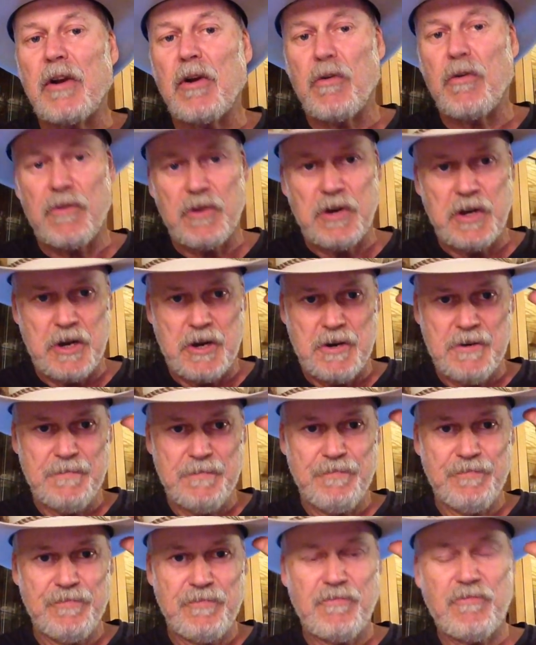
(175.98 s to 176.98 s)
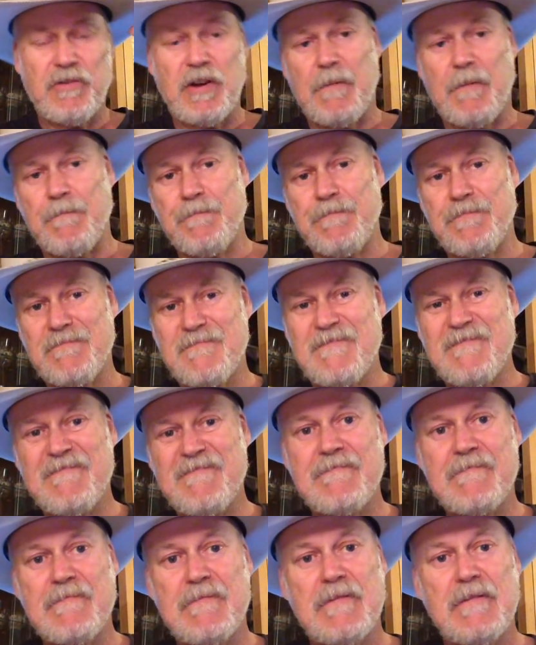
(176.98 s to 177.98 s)
right over here from
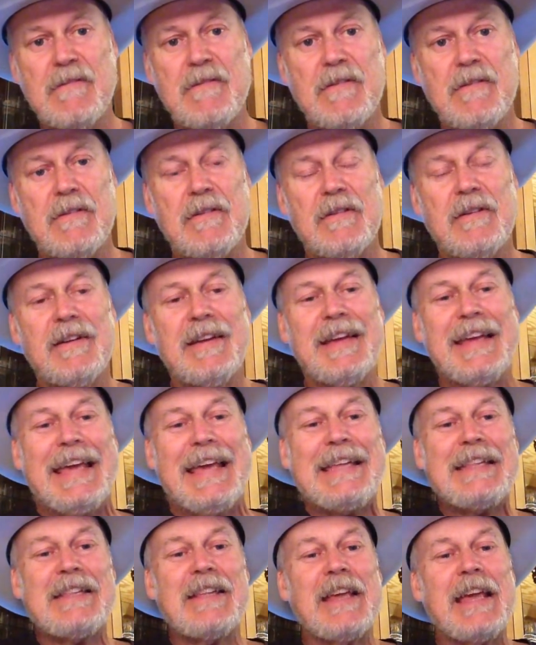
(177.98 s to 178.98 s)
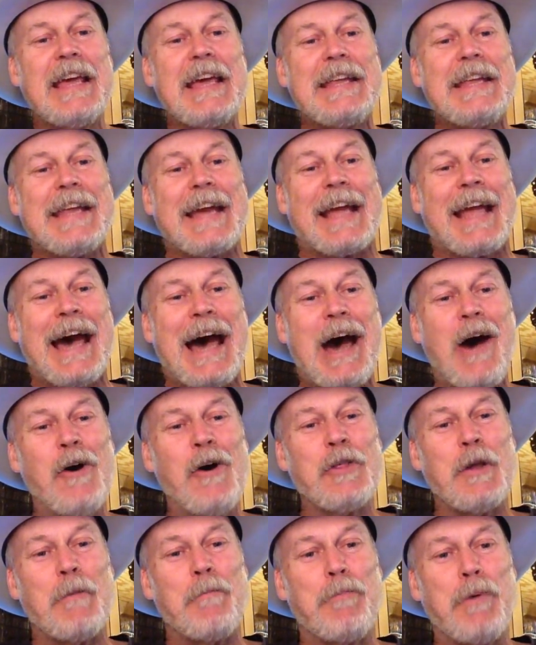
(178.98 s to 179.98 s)
hitting hitting a
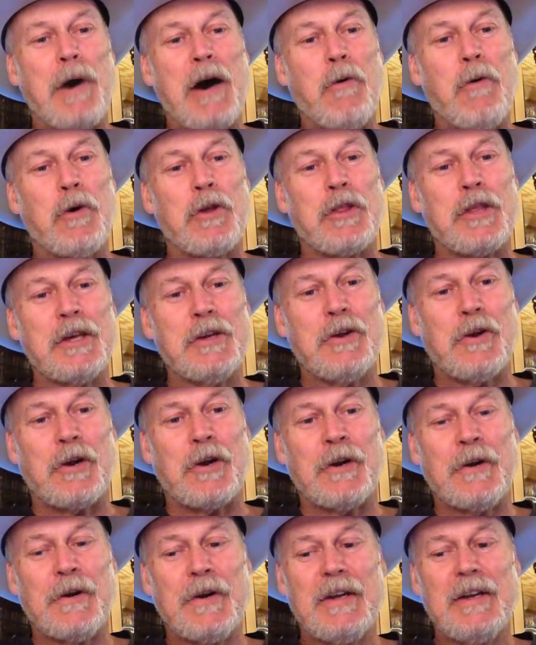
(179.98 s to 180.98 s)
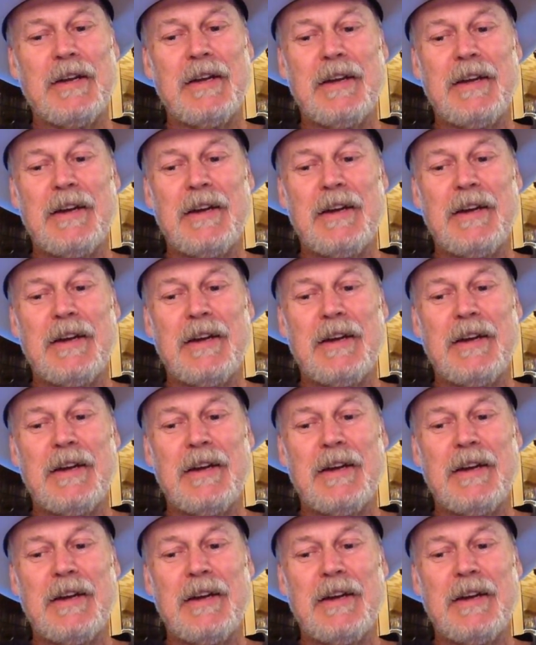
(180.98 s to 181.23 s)
cow in the butt with it or